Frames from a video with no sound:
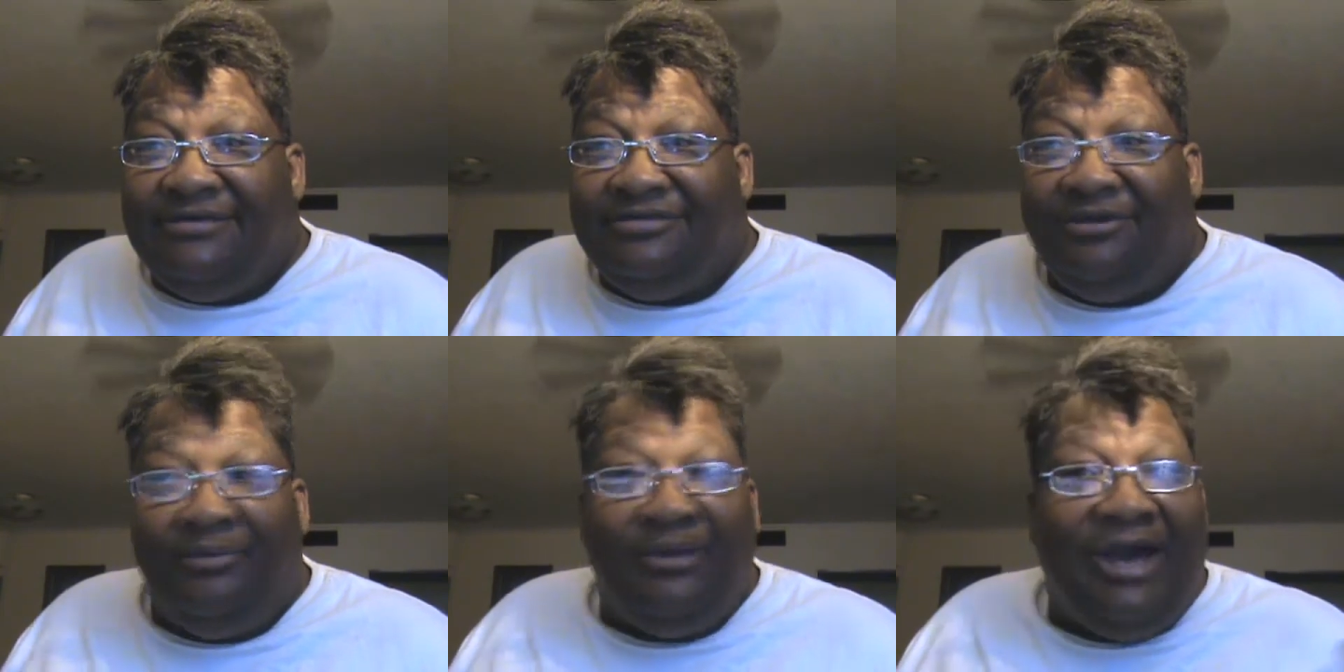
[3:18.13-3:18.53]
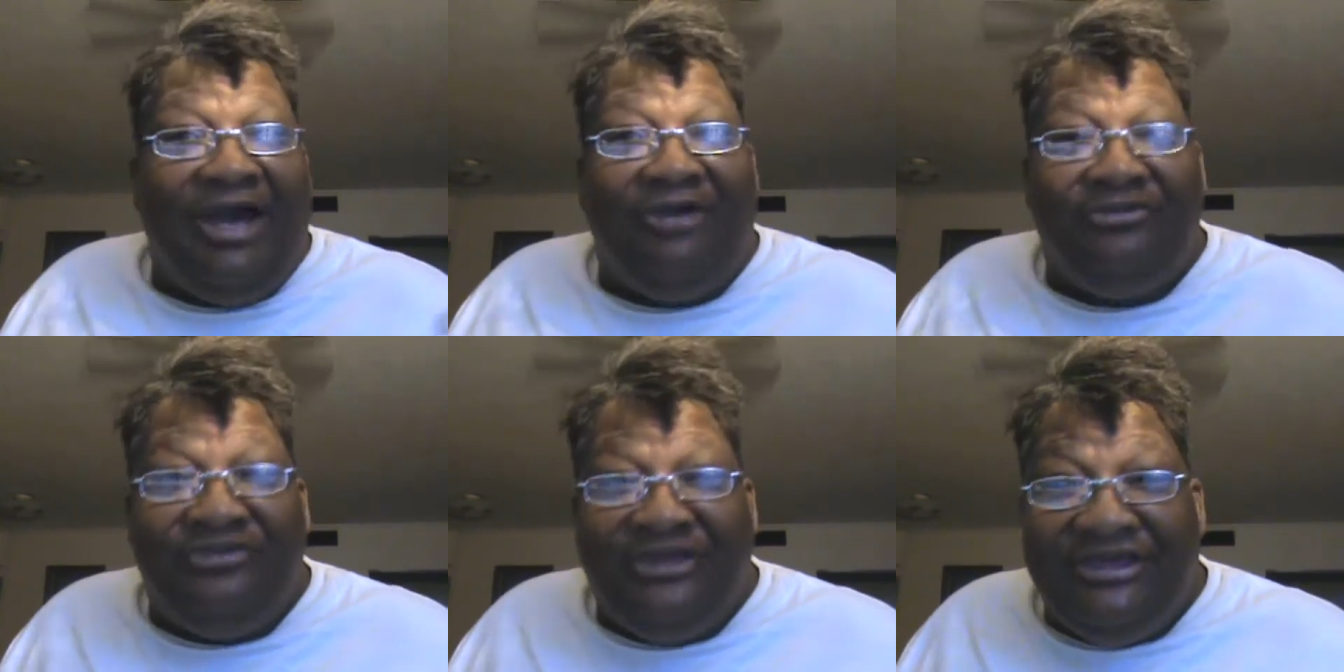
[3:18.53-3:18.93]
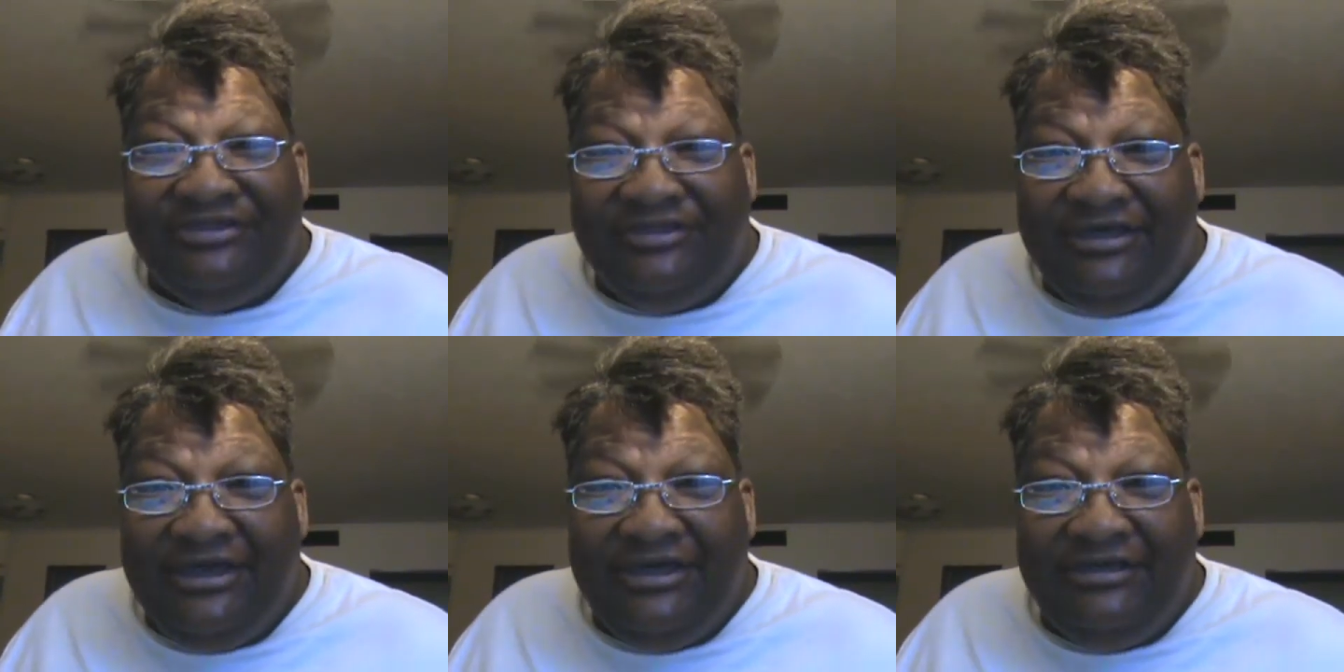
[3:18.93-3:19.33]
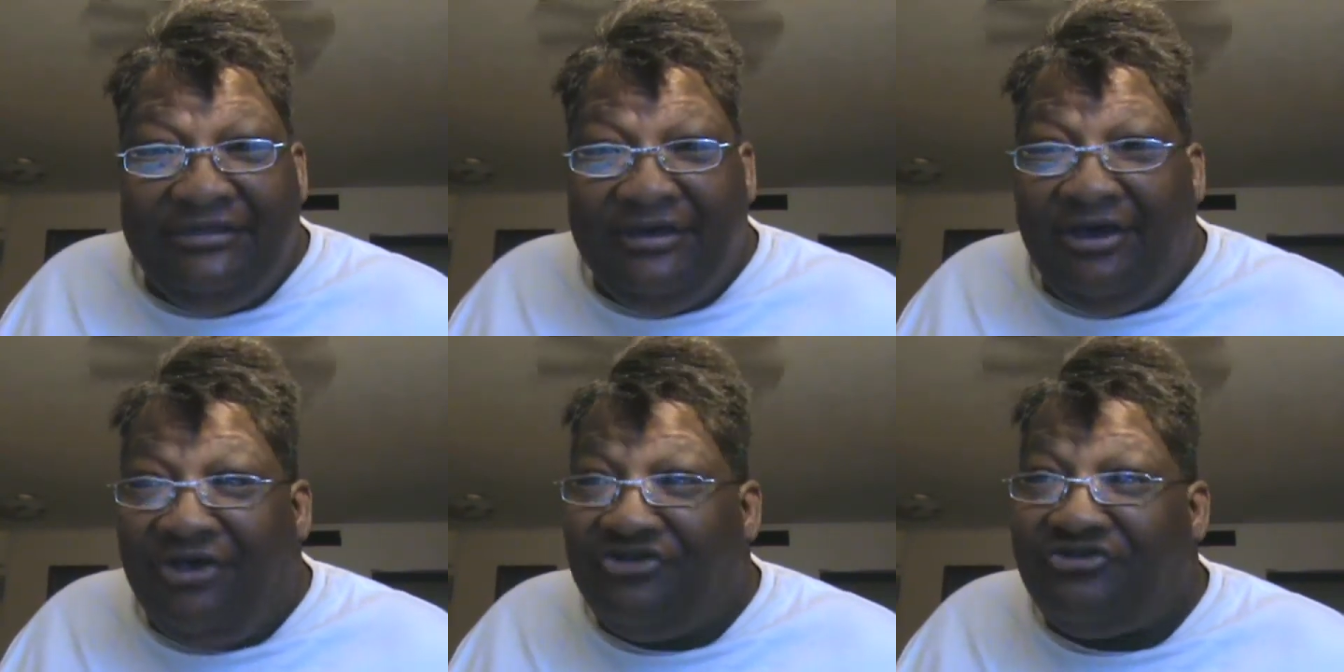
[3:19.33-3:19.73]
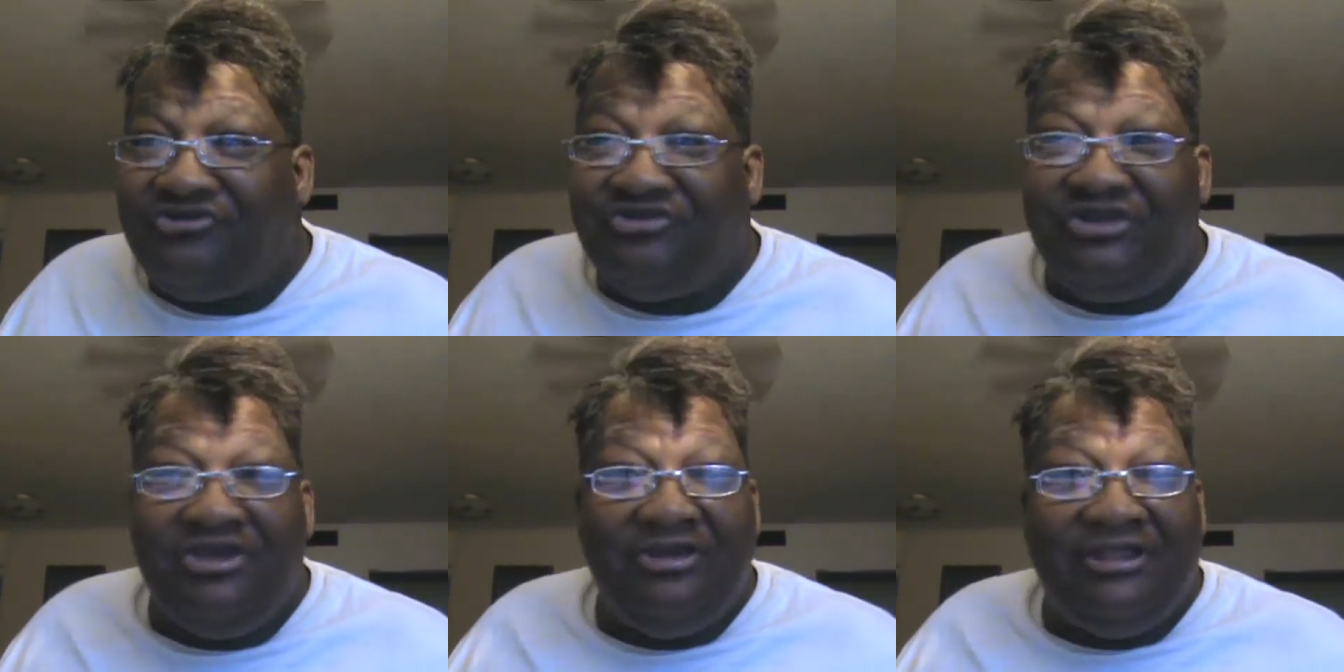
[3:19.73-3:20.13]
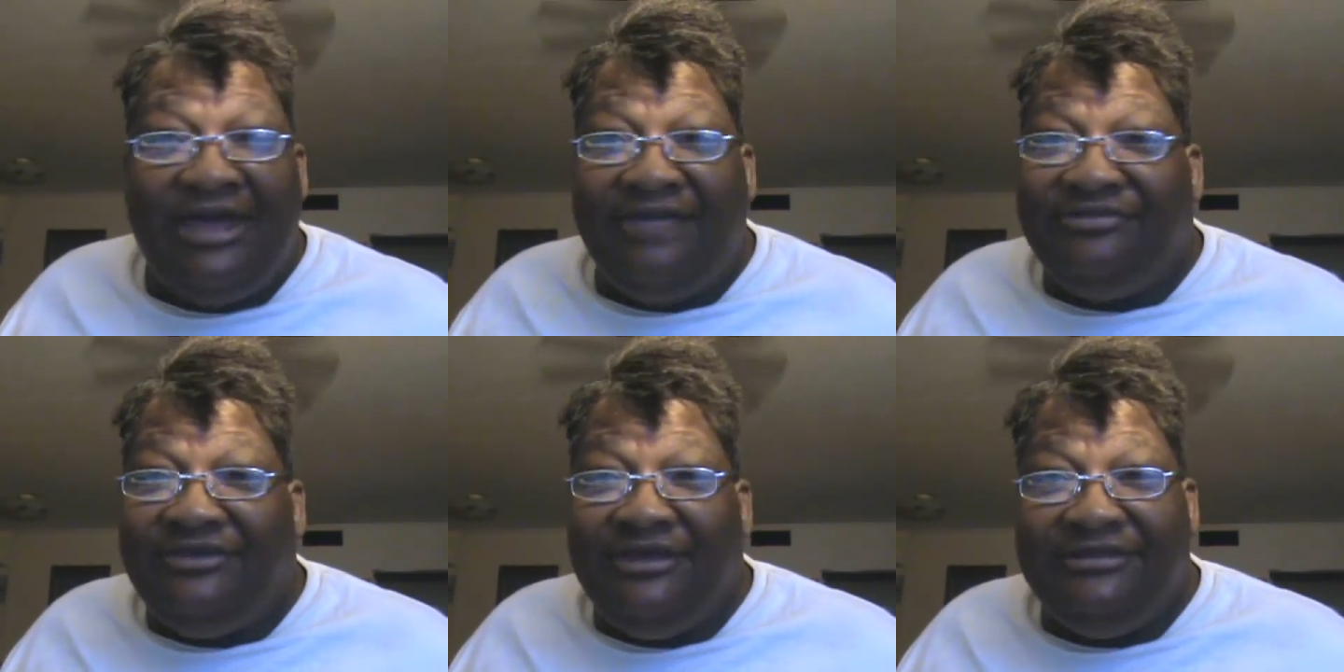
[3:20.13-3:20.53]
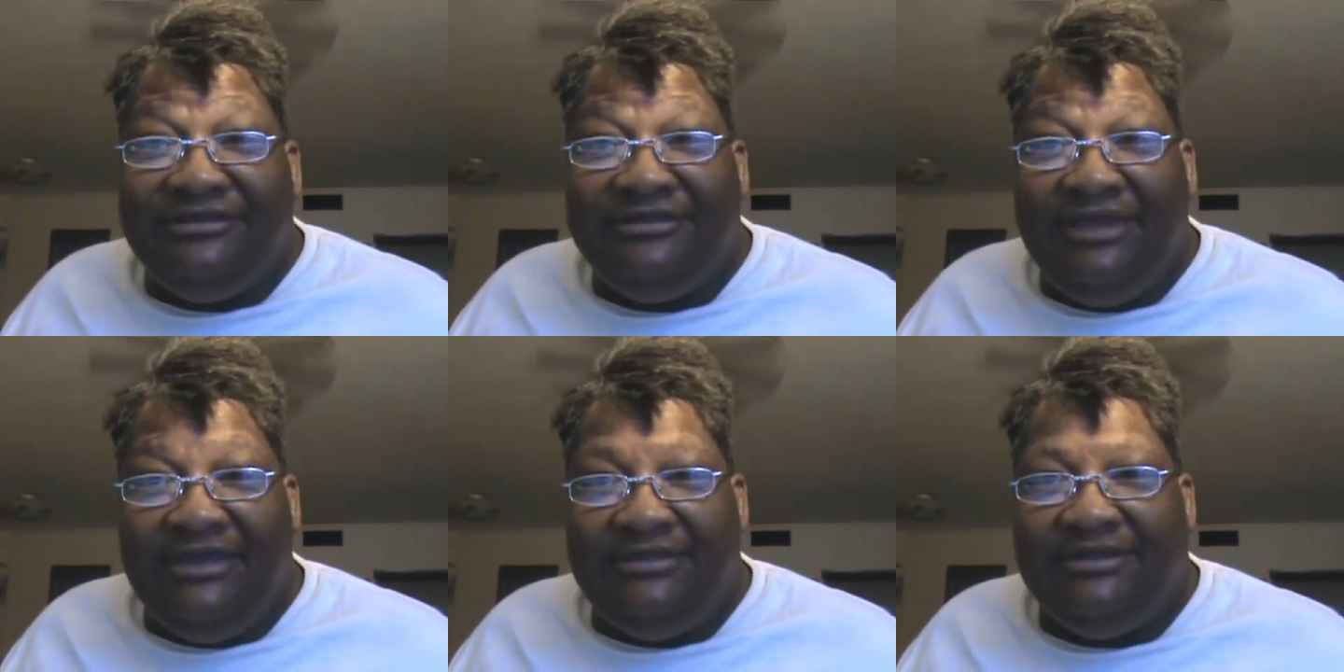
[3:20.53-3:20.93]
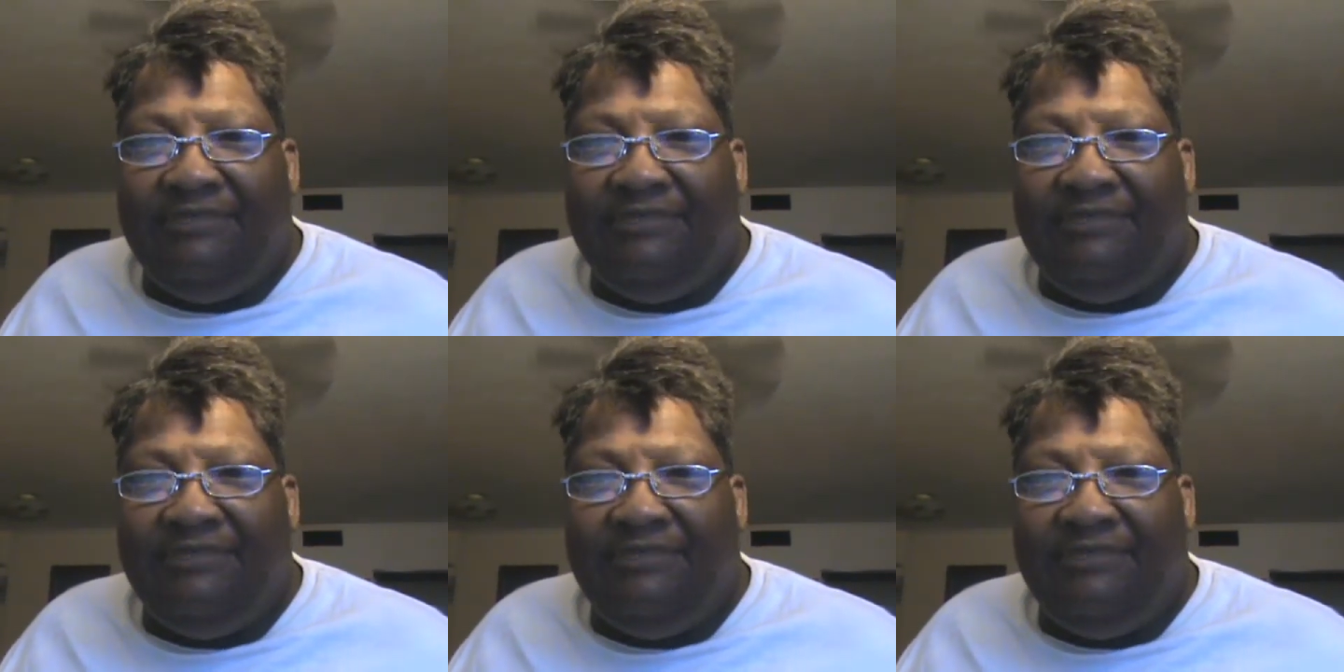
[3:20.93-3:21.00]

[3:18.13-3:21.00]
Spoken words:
that were out there then are still out there today?